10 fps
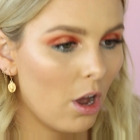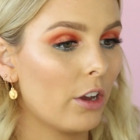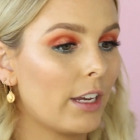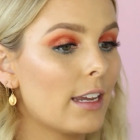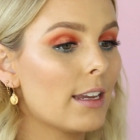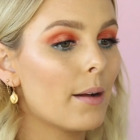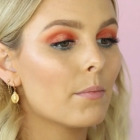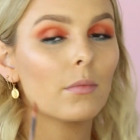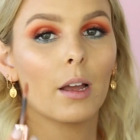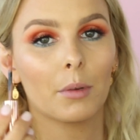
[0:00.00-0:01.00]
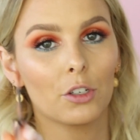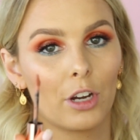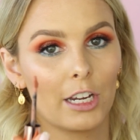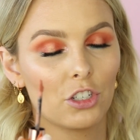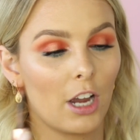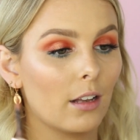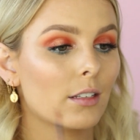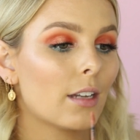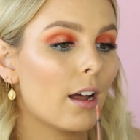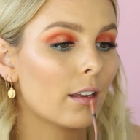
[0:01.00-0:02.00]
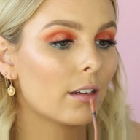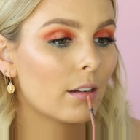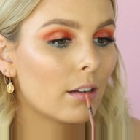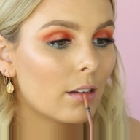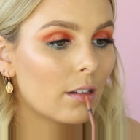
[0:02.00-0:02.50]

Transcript: Okay, yeah, I'm gonna try Charlotte Darling.